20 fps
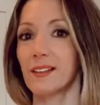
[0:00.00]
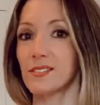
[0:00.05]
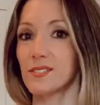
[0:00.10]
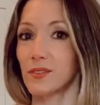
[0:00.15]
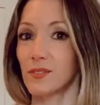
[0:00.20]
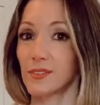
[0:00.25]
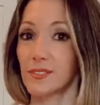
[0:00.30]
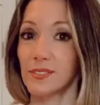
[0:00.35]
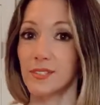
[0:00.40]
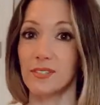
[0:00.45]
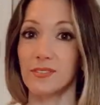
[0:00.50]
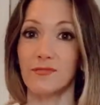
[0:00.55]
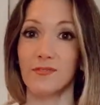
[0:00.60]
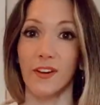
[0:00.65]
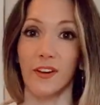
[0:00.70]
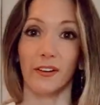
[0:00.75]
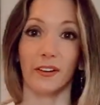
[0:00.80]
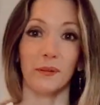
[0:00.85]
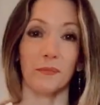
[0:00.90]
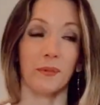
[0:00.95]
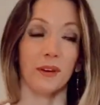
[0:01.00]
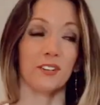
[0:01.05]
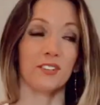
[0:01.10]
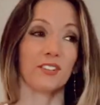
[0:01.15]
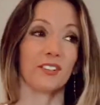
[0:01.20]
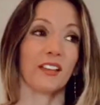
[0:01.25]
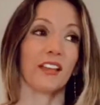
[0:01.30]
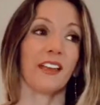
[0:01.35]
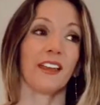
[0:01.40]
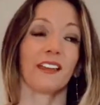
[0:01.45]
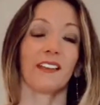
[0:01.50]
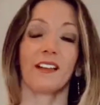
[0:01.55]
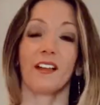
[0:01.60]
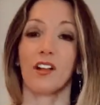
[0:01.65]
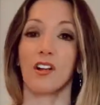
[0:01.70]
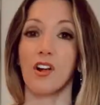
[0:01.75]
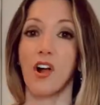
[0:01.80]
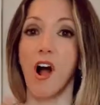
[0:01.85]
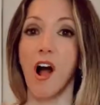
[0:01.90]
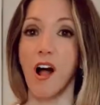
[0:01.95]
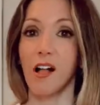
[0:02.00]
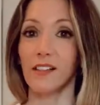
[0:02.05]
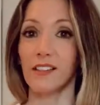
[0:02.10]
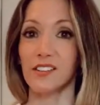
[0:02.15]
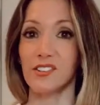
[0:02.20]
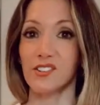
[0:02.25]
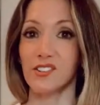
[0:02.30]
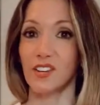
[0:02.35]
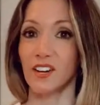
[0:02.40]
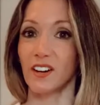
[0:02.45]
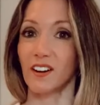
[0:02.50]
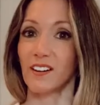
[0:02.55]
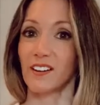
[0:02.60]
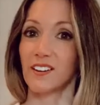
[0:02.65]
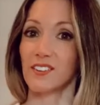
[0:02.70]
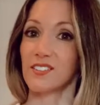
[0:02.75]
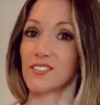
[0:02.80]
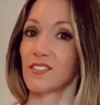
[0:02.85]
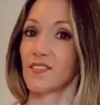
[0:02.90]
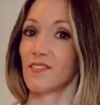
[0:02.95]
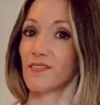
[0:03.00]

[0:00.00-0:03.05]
so this is very much like college years,